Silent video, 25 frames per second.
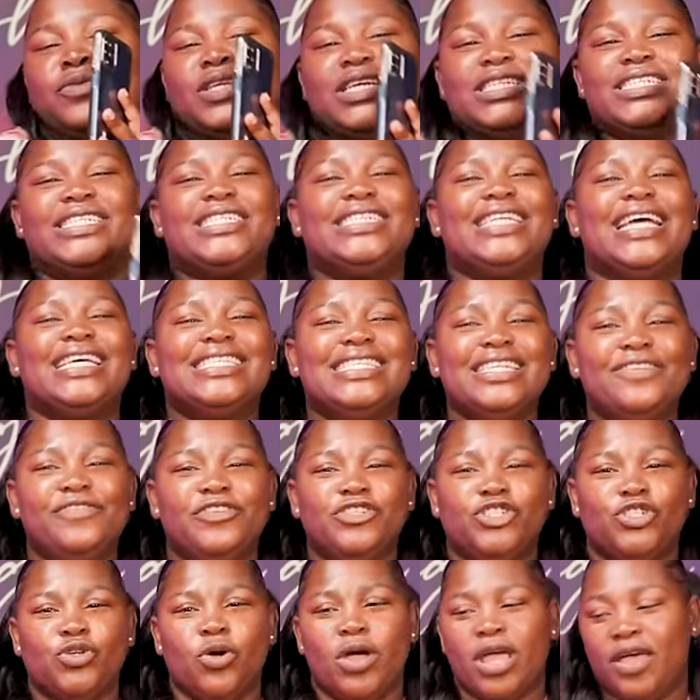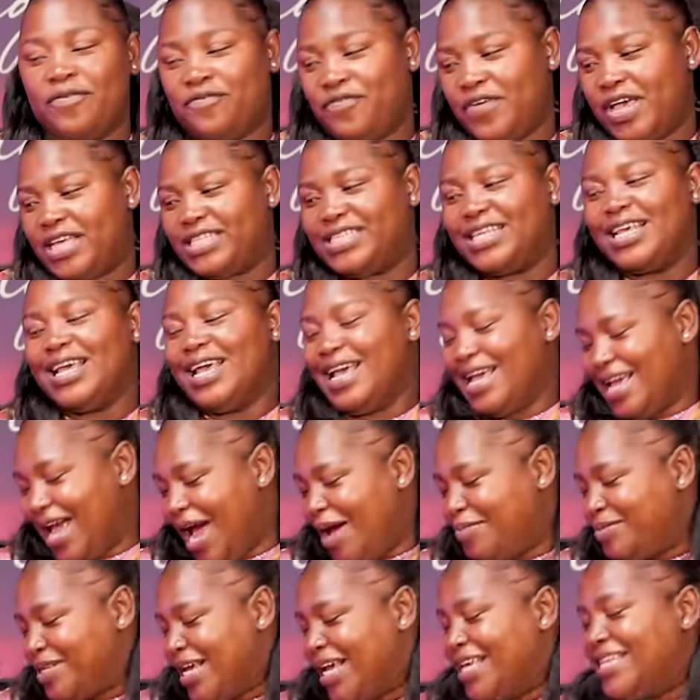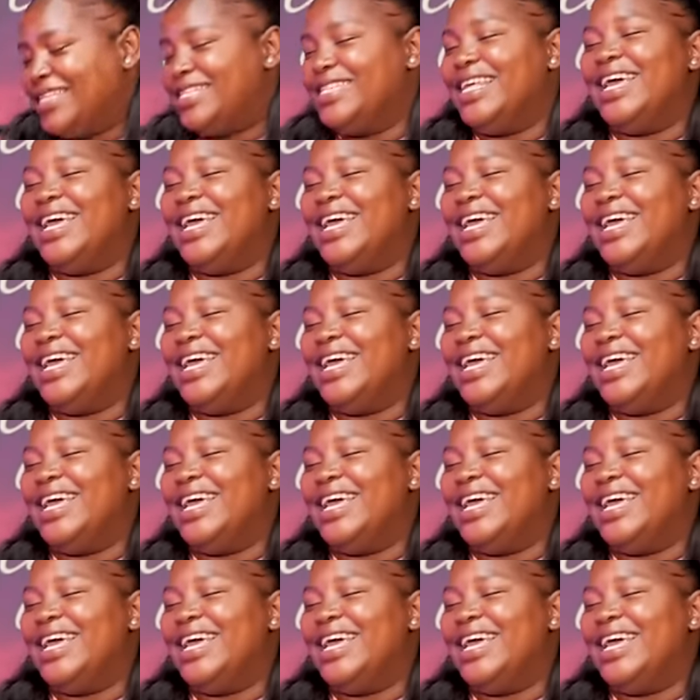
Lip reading: She doesn't even show her face. Kabza is